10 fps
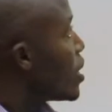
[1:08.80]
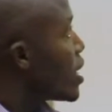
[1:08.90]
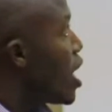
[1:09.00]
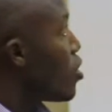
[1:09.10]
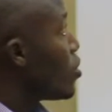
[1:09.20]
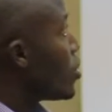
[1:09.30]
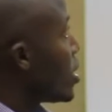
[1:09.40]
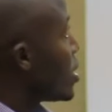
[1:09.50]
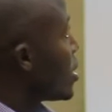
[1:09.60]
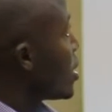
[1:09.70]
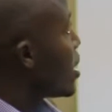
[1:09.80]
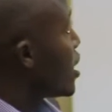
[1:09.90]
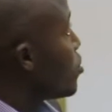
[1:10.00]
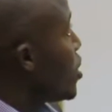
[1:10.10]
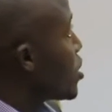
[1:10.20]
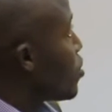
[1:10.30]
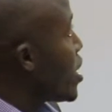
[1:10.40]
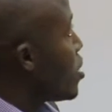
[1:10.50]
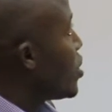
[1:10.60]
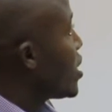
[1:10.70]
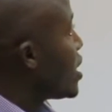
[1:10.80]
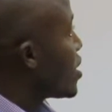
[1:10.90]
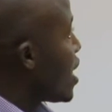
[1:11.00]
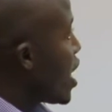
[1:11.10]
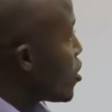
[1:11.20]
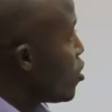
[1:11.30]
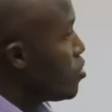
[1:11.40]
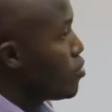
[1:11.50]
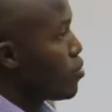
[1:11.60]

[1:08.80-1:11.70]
Now, let me explain a bit the scenario.